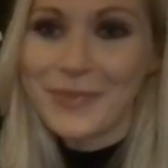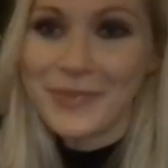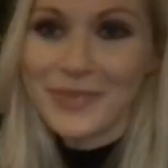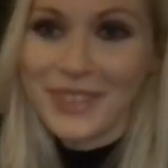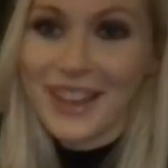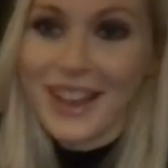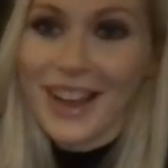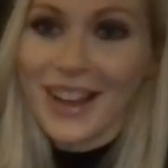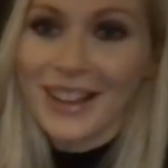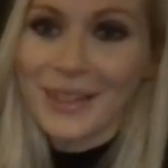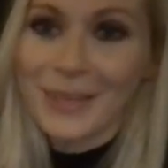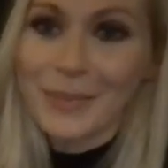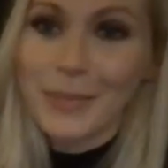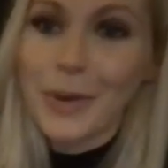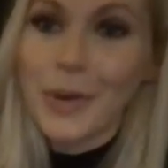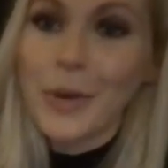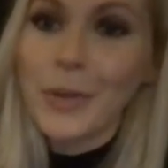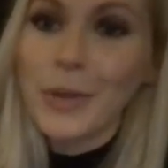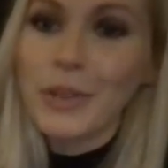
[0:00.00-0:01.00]
Yeah,
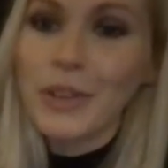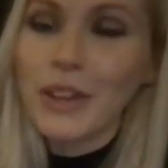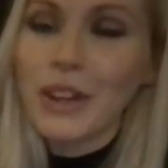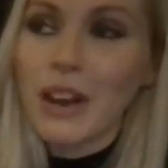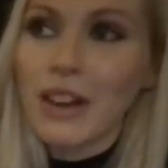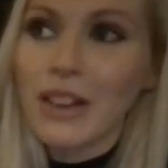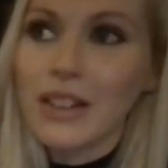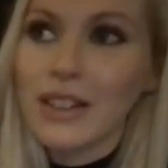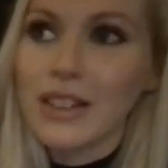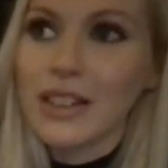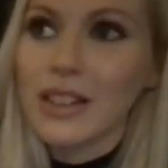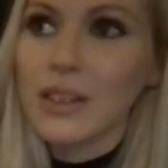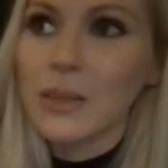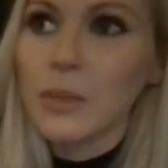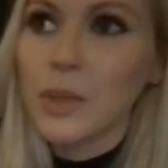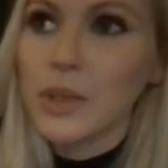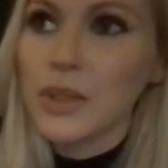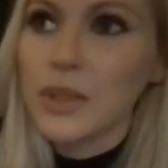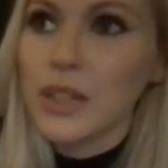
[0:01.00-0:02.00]
but with regards to the
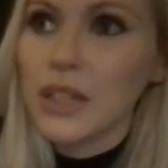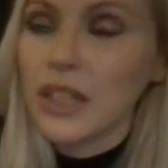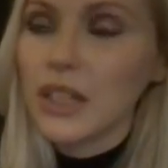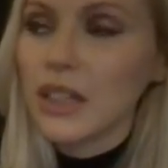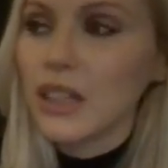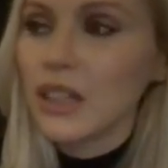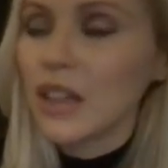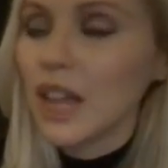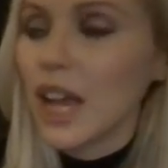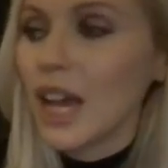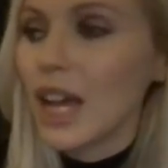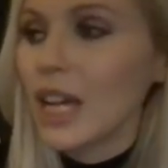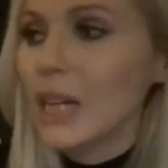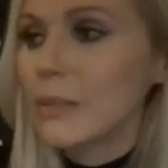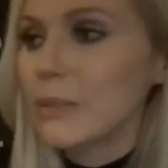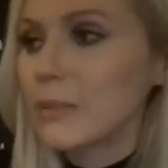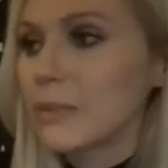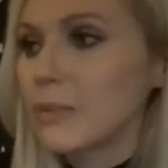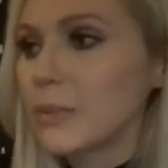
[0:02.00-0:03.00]
music,
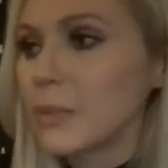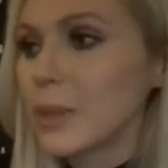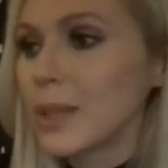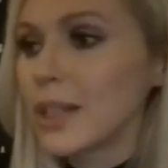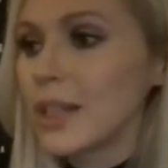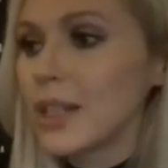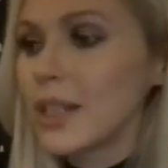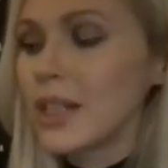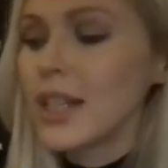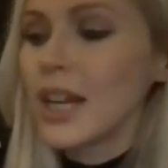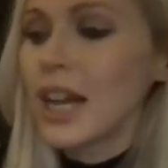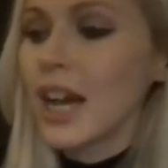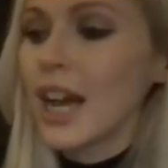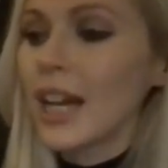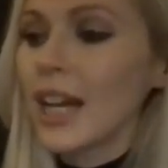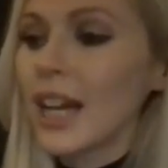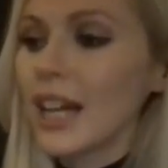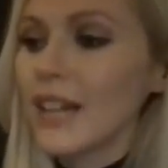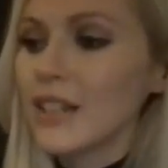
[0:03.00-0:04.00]

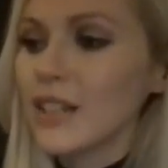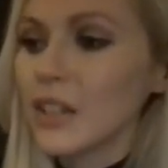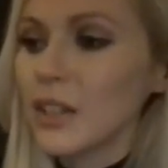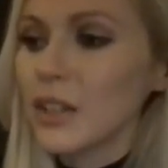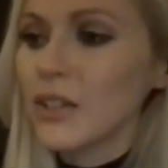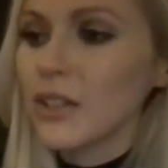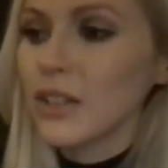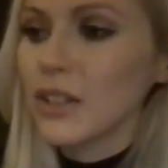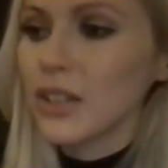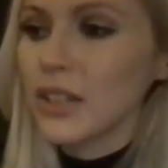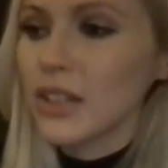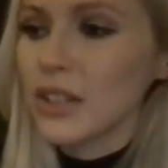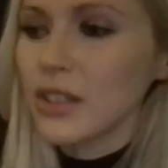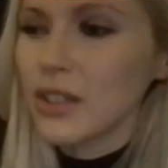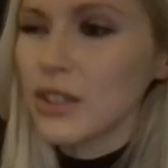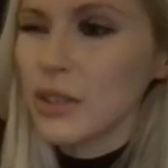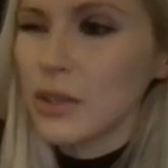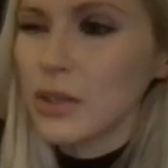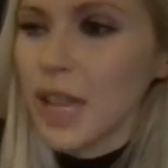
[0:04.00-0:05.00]
I guess the conductors
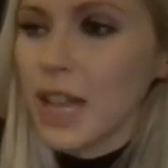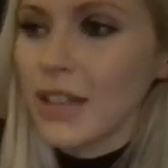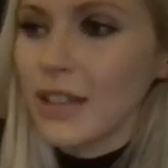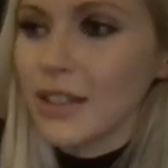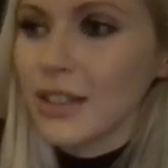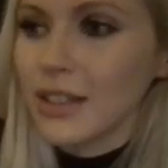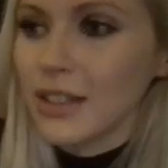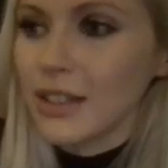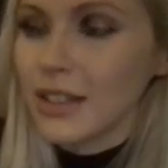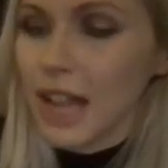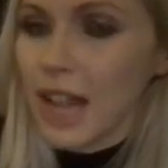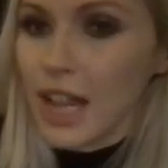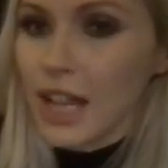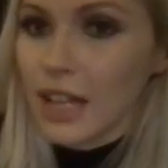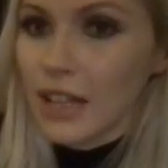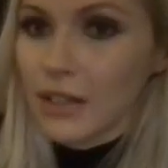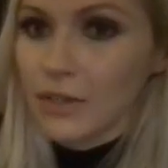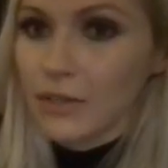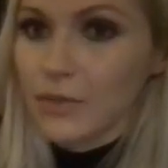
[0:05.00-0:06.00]
do tend to
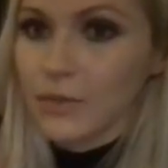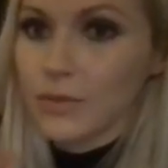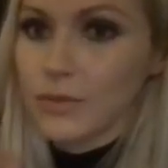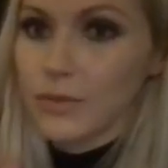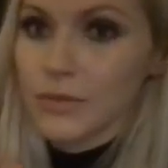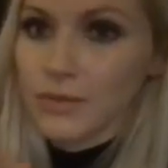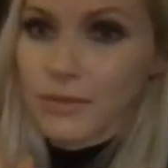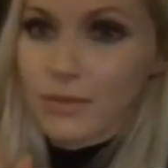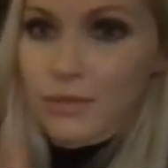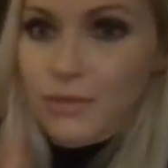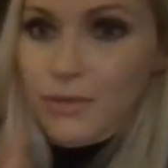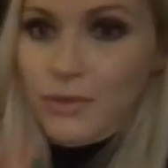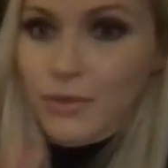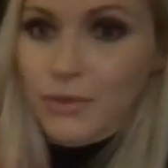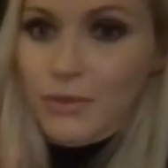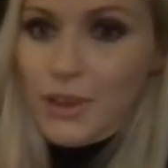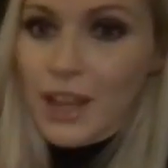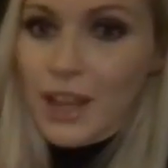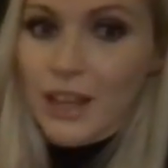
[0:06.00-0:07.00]
stay
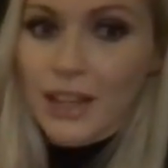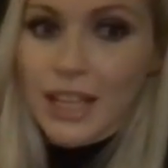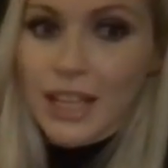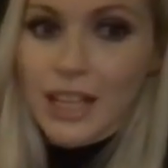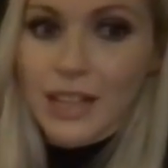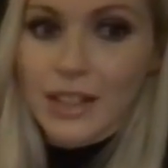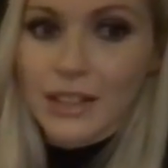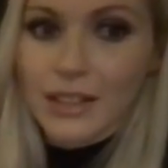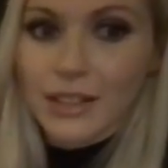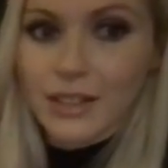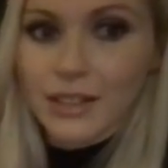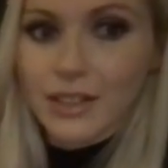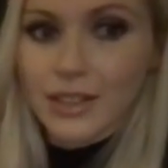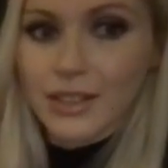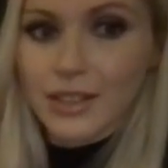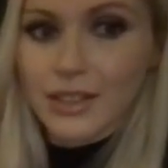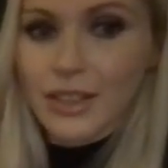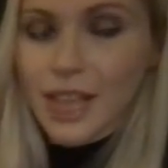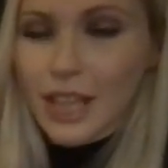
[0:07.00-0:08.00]
fairly.
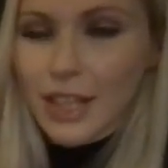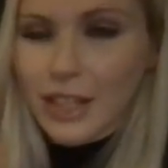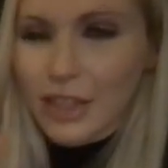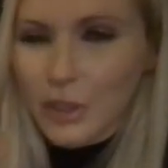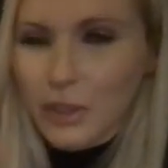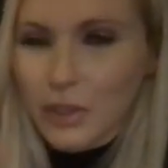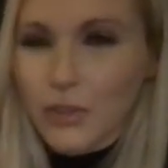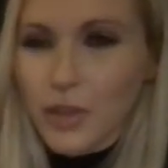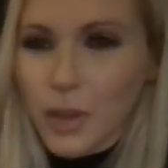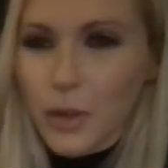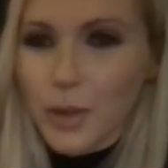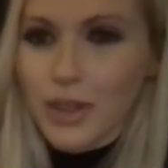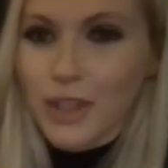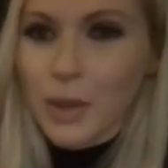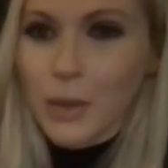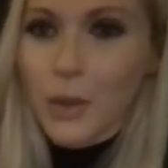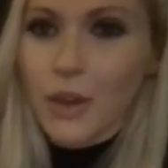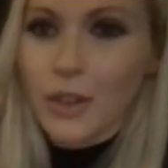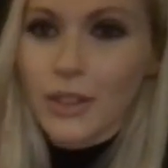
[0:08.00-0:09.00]
They sort of know what
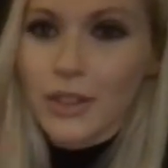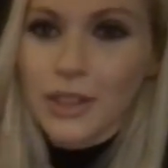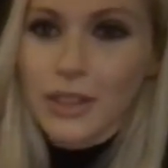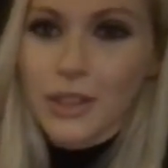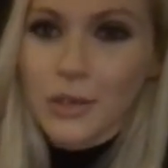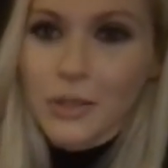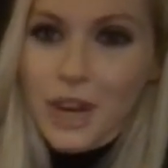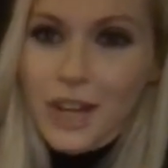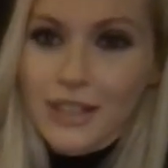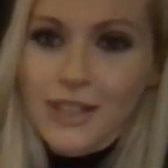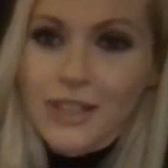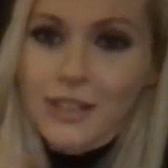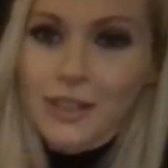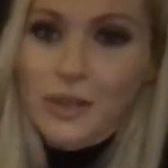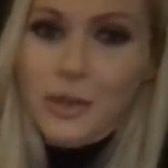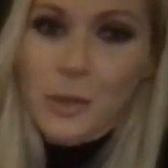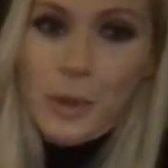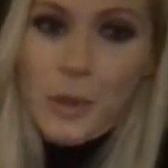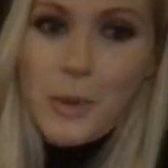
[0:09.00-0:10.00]
they want. The directors
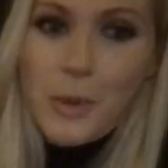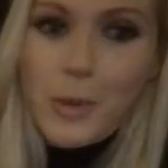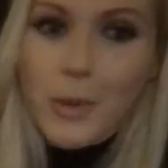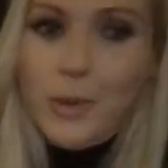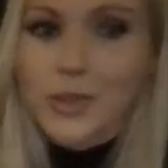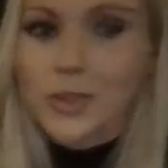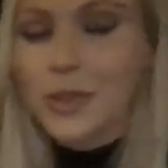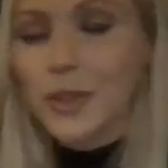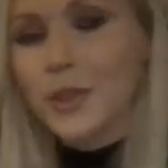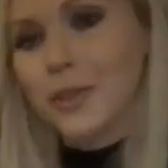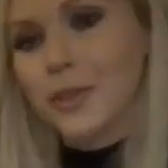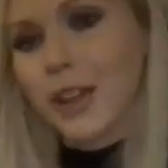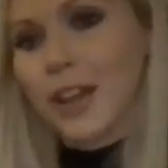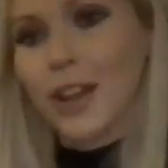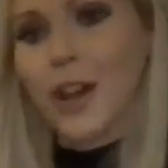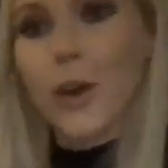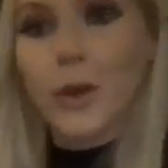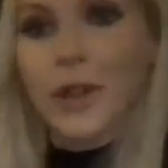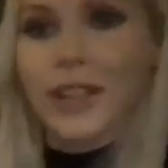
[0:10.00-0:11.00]
are a bit more sort of
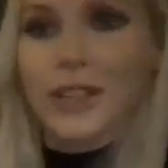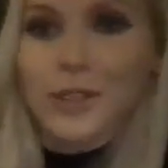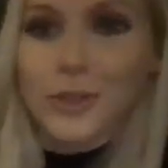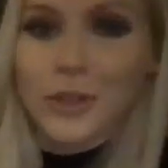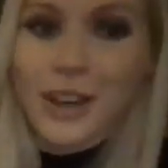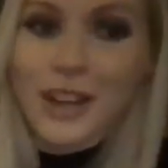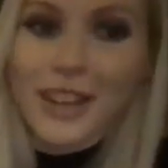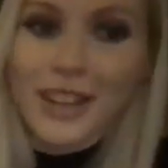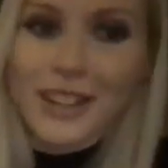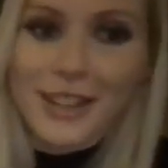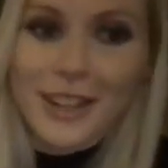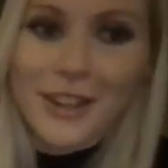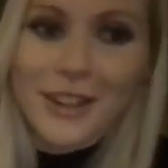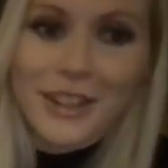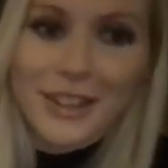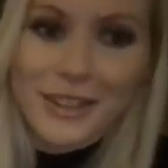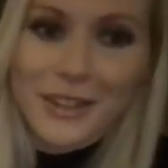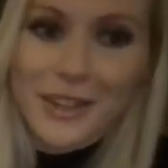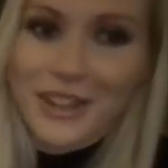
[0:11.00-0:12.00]
like, oh, let's try this out.
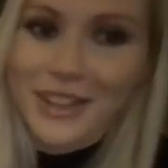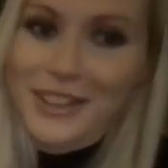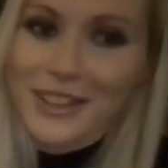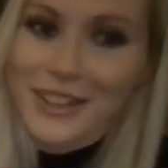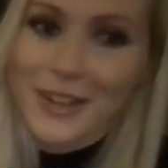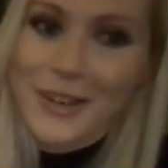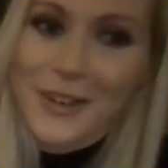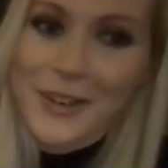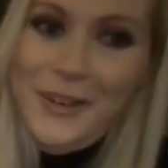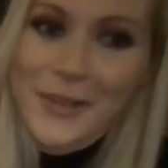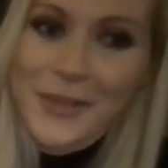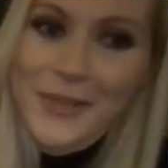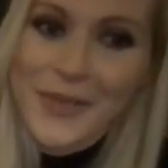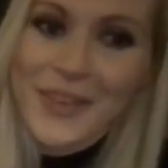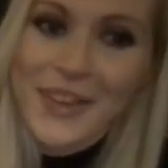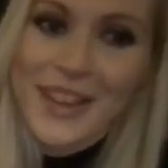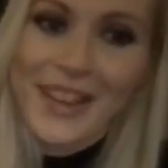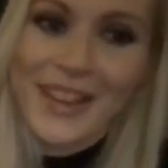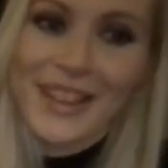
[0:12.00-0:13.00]
Let's try this out.
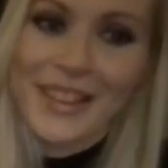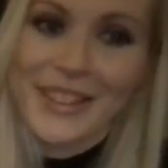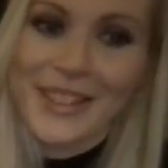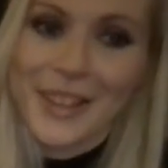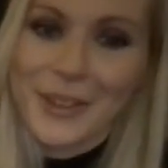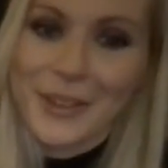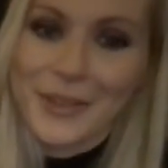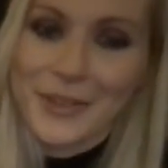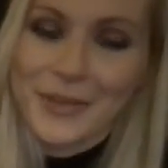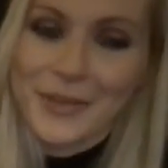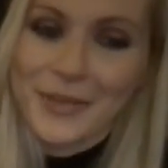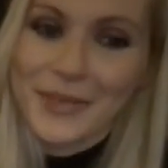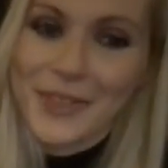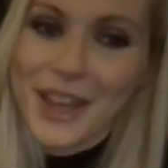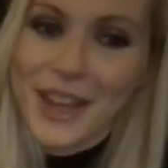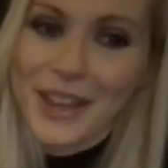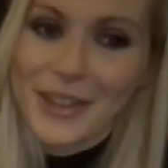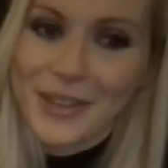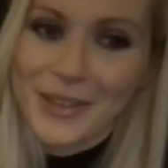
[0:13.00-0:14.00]
So
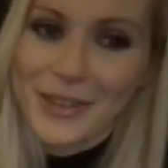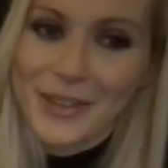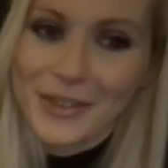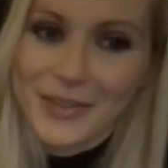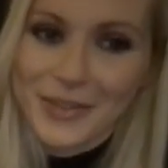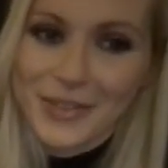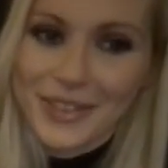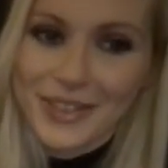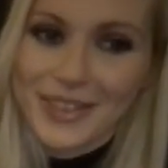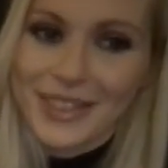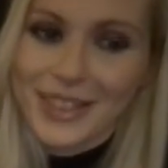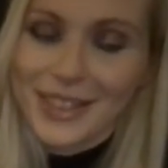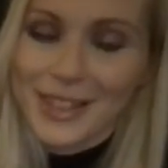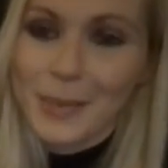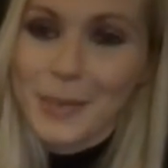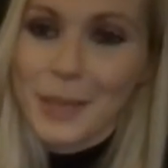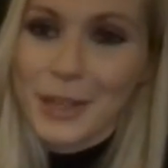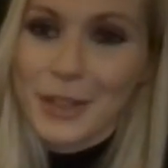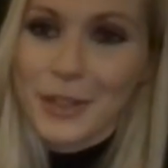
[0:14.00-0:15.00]
yeah, there's a
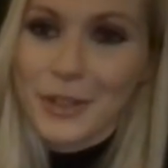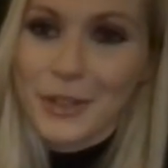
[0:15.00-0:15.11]
bit.